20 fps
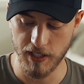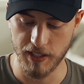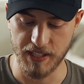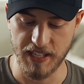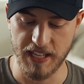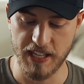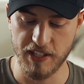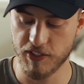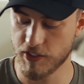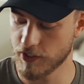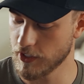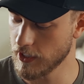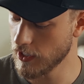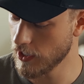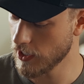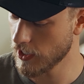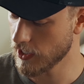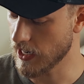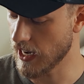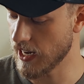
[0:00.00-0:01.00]
these
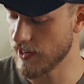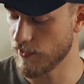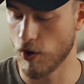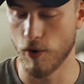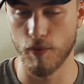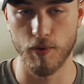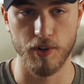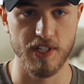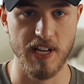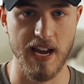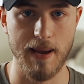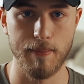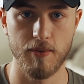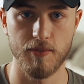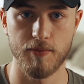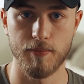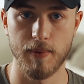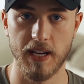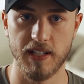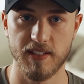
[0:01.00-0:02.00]
kind of over top
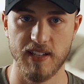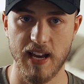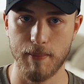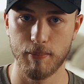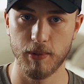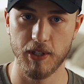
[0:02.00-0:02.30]
of my top